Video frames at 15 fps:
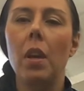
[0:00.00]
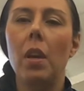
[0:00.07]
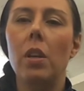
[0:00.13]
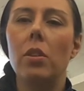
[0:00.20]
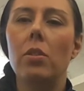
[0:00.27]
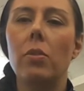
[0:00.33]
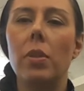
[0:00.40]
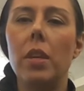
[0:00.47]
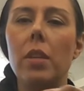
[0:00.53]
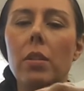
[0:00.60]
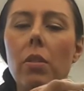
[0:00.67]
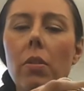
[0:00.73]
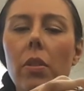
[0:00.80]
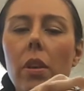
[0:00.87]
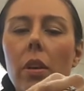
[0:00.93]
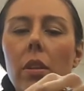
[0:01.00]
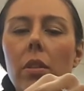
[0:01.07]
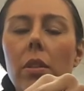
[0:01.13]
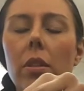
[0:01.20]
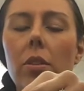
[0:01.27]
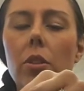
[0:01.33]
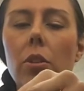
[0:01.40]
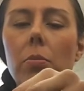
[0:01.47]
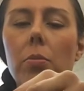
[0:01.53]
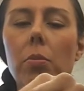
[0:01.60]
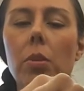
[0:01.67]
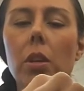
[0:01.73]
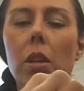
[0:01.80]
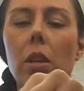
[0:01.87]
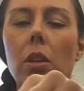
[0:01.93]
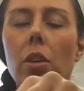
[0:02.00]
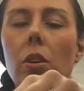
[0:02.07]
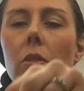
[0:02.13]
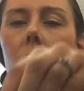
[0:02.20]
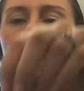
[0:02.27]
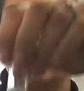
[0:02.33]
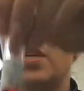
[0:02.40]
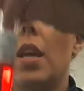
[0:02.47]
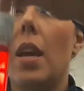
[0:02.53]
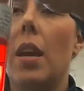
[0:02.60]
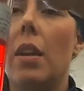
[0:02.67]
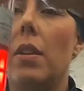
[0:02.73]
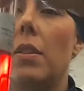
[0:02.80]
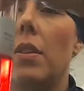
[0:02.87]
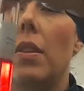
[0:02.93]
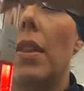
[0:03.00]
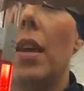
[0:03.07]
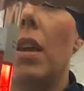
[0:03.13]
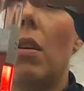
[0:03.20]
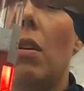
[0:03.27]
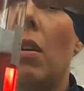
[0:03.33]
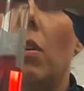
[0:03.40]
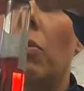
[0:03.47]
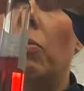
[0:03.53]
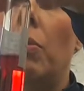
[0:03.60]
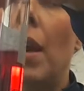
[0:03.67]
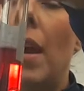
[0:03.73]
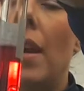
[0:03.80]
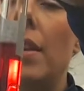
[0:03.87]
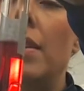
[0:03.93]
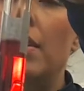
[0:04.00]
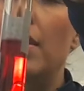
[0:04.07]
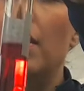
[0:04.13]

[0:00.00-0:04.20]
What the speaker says: So these are the tubes we're going to use, and they are red